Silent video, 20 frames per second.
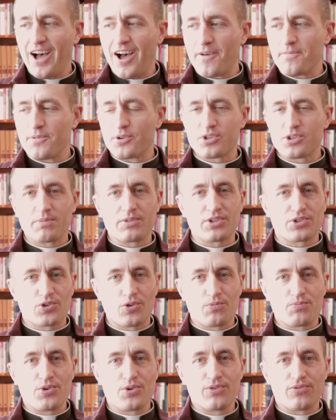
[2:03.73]
There's something
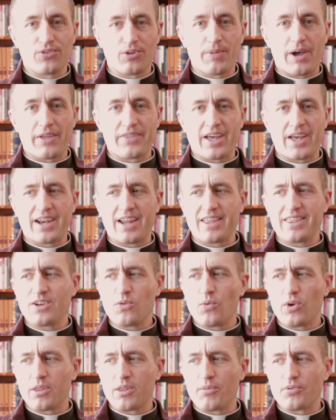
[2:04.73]
so beautiful about that. And I think
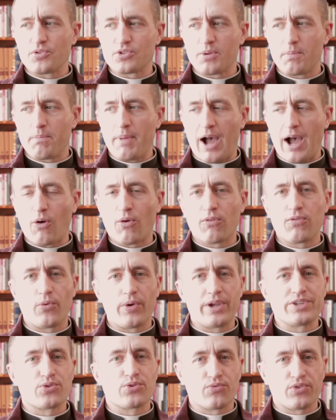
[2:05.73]
one of the most powerful
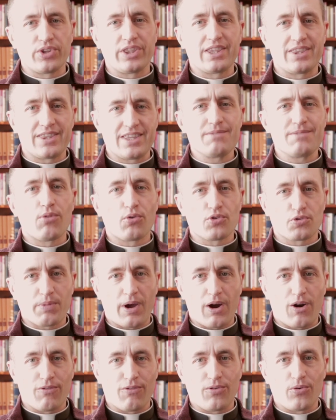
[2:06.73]
ways, or really the most
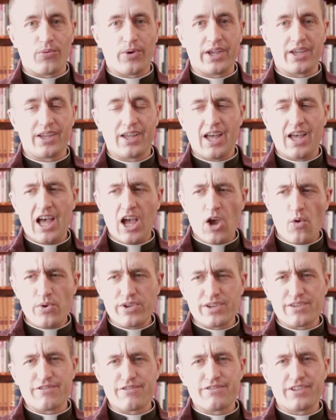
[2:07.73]
powerful way, we
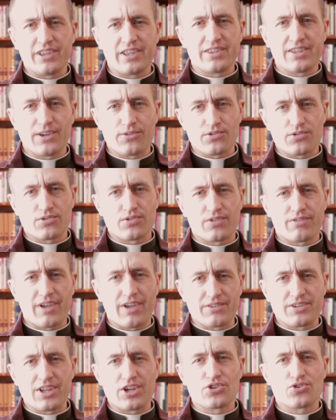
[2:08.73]
can fill in those
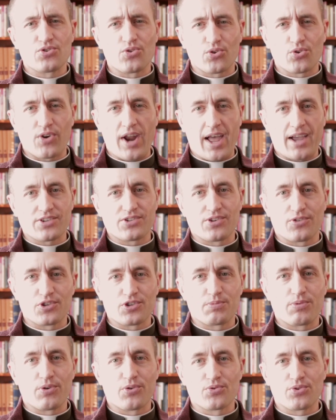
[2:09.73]
foundational cracks in our
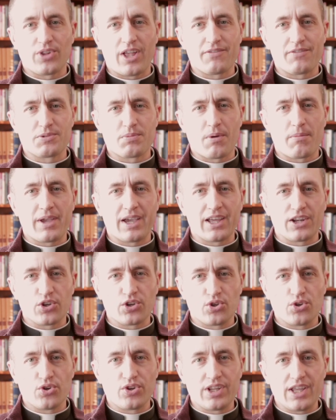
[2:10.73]
spiritual life is by making a
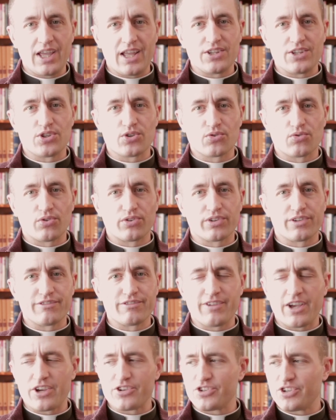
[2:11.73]
good, integral
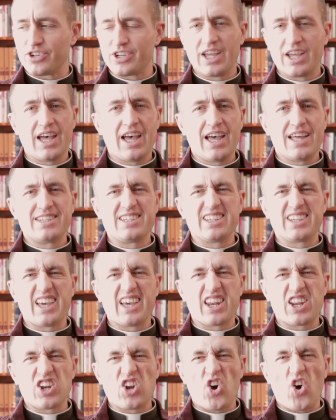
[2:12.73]
confession, to
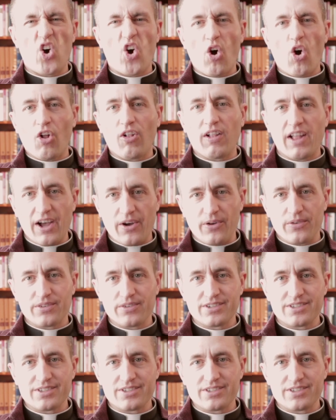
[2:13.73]
get it all out,